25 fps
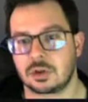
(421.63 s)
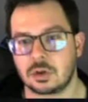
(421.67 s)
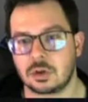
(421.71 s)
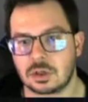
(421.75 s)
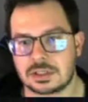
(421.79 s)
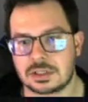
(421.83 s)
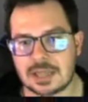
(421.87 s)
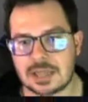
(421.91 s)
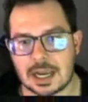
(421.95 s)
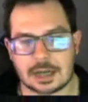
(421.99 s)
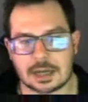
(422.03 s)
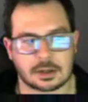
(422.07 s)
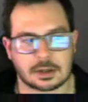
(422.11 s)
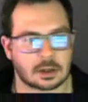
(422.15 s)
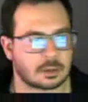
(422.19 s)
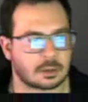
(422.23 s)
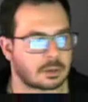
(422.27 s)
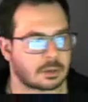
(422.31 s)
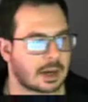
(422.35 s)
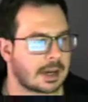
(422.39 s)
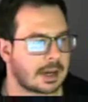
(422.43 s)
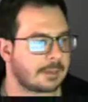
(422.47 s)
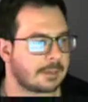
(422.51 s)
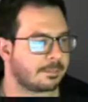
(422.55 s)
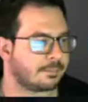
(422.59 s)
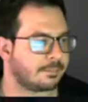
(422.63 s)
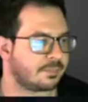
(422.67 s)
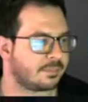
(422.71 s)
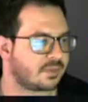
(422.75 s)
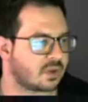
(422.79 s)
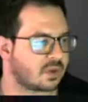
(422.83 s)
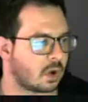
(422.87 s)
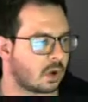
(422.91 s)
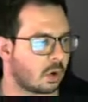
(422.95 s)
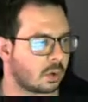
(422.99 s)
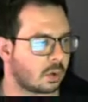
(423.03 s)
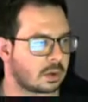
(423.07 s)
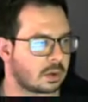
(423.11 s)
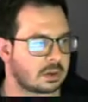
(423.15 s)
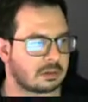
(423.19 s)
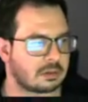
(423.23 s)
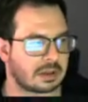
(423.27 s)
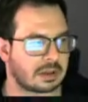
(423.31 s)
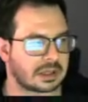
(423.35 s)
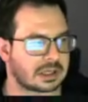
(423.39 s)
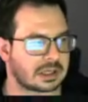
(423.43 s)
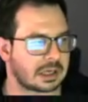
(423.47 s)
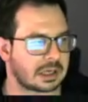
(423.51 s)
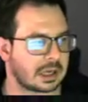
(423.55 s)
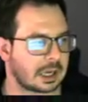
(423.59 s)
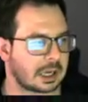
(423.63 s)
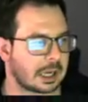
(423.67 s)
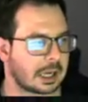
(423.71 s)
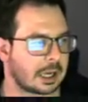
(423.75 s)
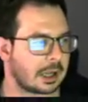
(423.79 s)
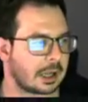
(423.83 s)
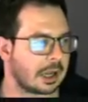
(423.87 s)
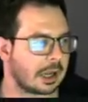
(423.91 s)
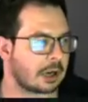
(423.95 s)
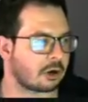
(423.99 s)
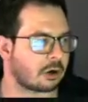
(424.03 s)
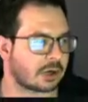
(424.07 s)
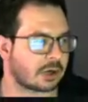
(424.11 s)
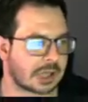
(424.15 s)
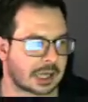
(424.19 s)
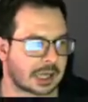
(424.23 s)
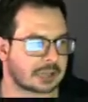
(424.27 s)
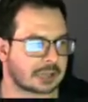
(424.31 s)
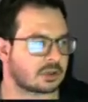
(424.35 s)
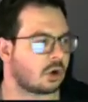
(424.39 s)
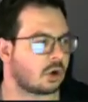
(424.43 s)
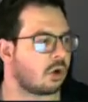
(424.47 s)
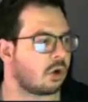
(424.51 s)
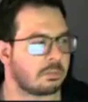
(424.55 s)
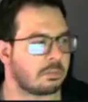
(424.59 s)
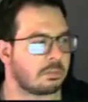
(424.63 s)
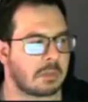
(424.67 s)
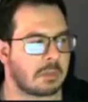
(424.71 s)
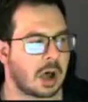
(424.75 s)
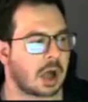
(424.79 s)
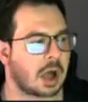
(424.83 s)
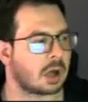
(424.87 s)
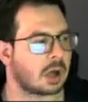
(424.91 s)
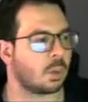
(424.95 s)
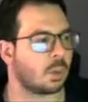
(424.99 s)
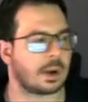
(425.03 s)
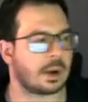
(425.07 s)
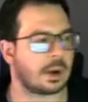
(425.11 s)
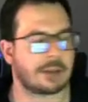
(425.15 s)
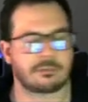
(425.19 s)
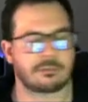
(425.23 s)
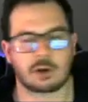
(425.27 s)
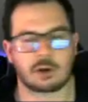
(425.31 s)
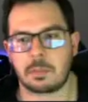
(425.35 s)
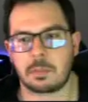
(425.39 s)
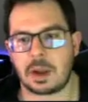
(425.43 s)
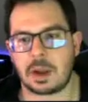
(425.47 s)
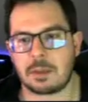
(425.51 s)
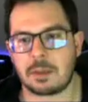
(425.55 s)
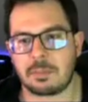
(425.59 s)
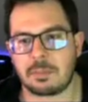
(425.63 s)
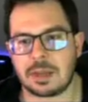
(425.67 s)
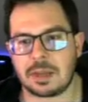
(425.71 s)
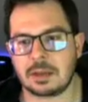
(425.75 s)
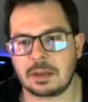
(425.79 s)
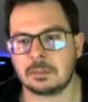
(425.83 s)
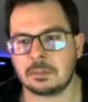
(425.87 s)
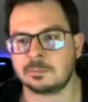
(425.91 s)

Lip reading: attacker, right? So like Aerodactyl, Muck, whatever it might be.